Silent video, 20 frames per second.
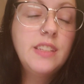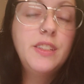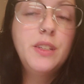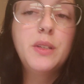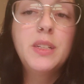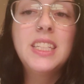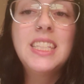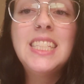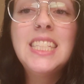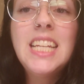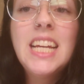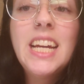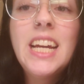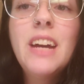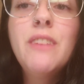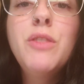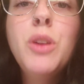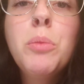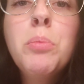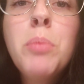you can see, I
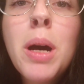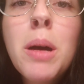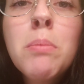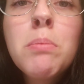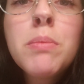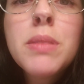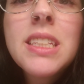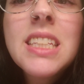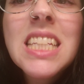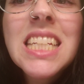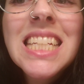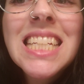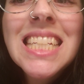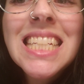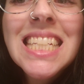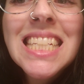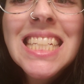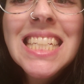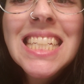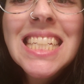have no bumps.
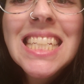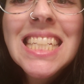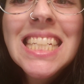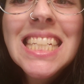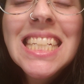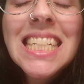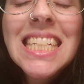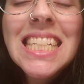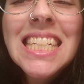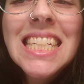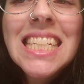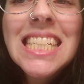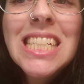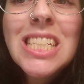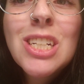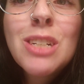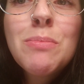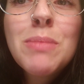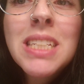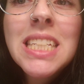
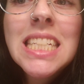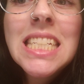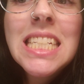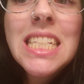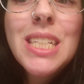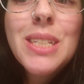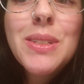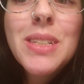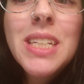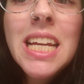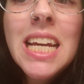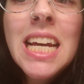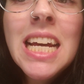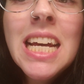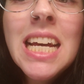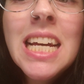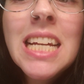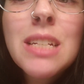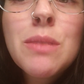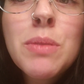Normally you
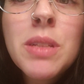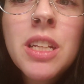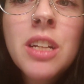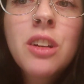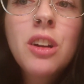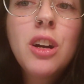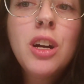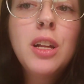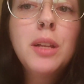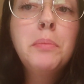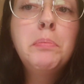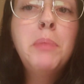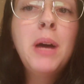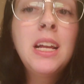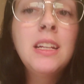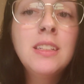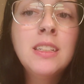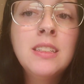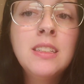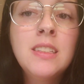get what they're called
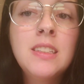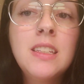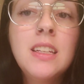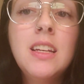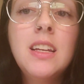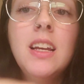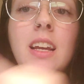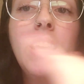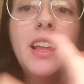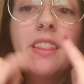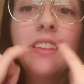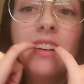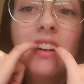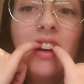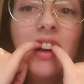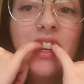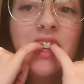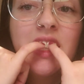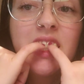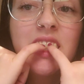buttons. They're
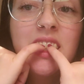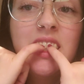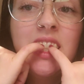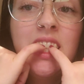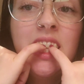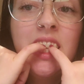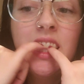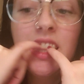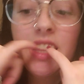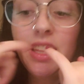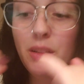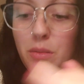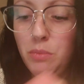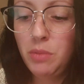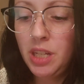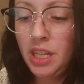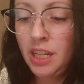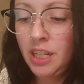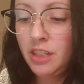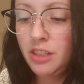on your teeth,
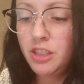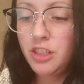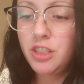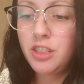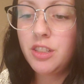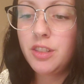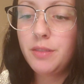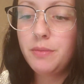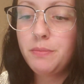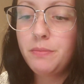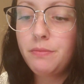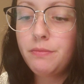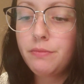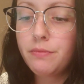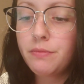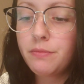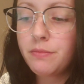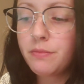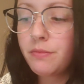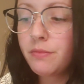which
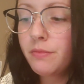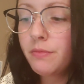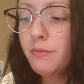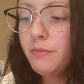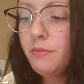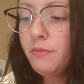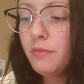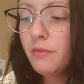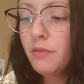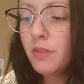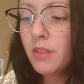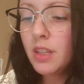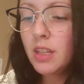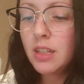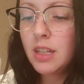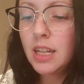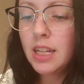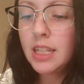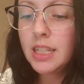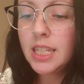
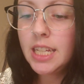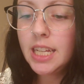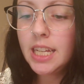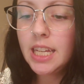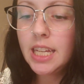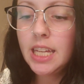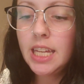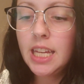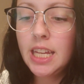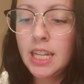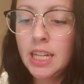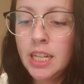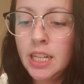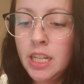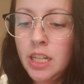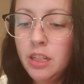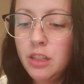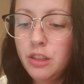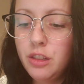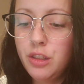click
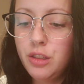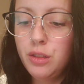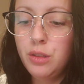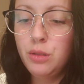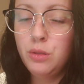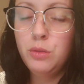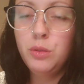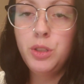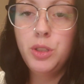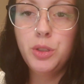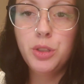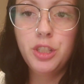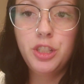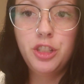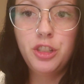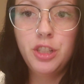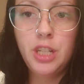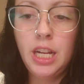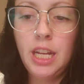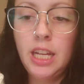in to your
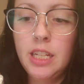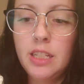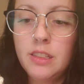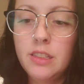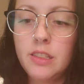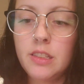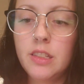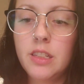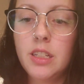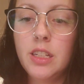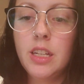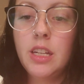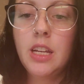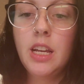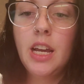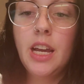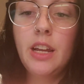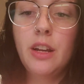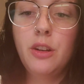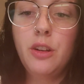trays.
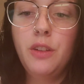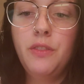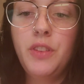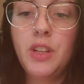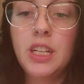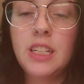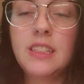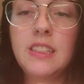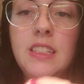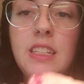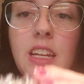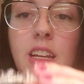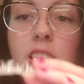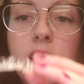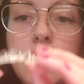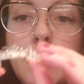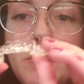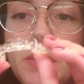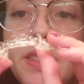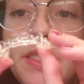I don't know if you can see, I got some